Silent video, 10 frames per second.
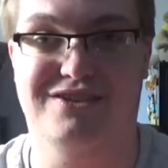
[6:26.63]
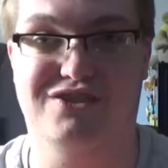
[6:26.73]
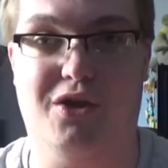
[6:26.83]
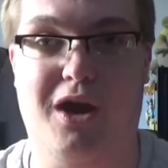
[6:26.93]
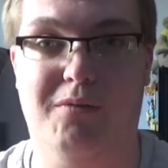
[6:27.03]

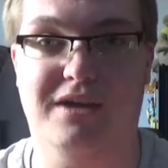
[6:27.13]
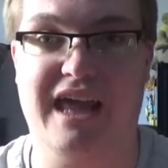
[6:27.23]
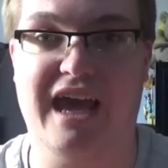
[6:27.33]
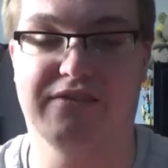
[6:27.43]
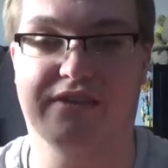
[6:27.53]
So I'm going to
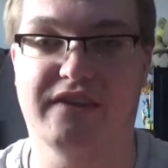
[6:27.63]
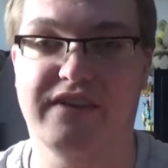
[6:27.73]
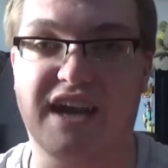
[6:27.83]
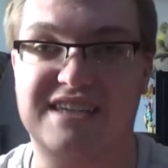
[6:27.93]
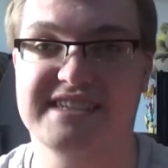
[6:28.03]
have a
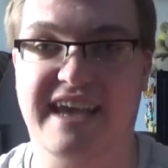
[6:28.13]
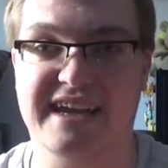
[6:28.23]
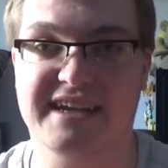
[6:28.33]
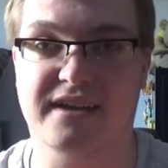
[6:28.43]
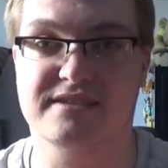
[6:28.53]
very nice
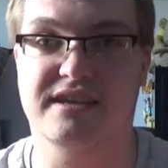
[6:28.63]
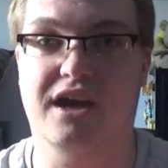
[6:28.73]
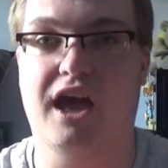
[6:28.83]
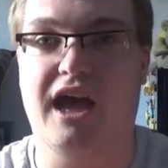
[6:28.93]
haircut,